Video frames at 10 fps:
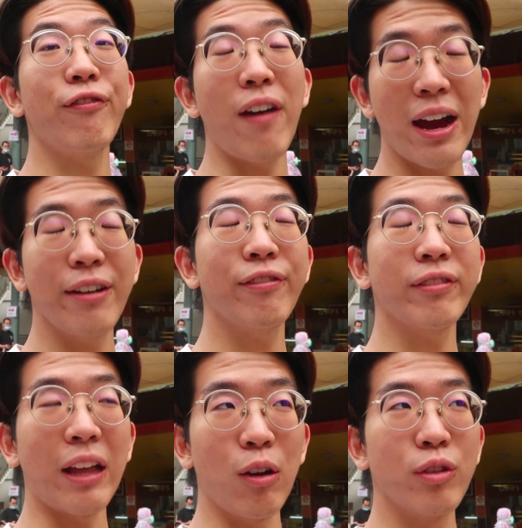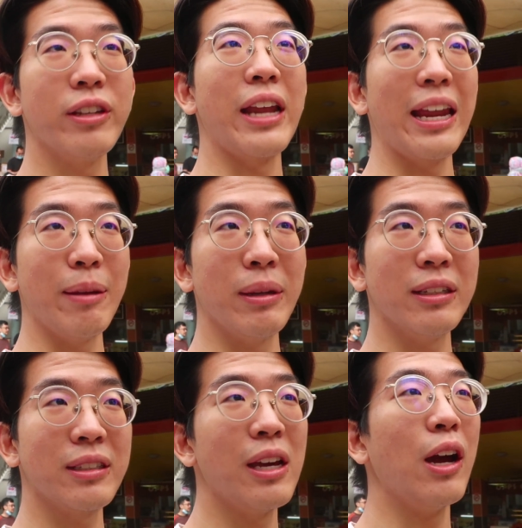5,000
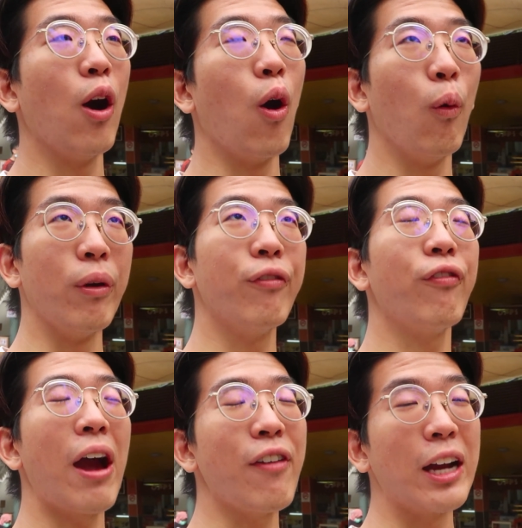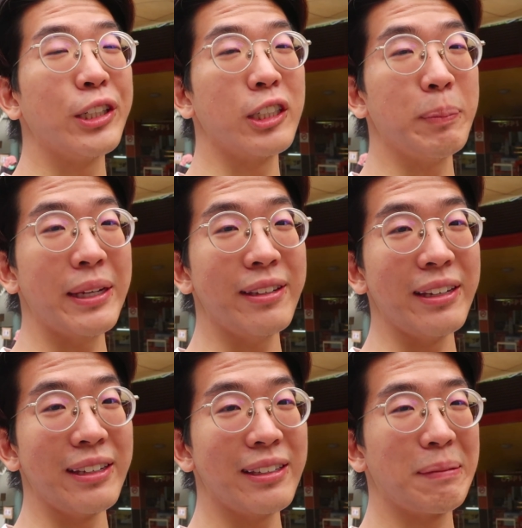animals with 500
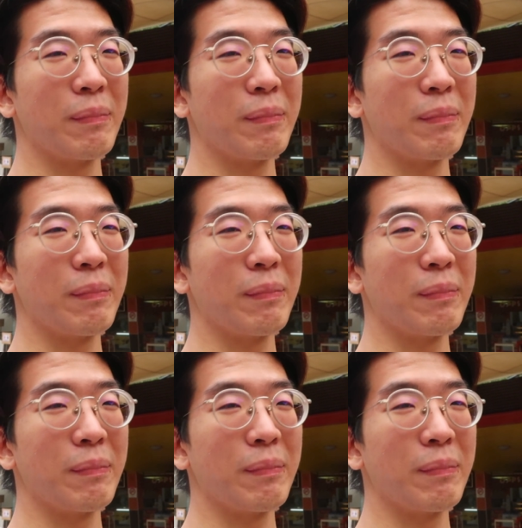species.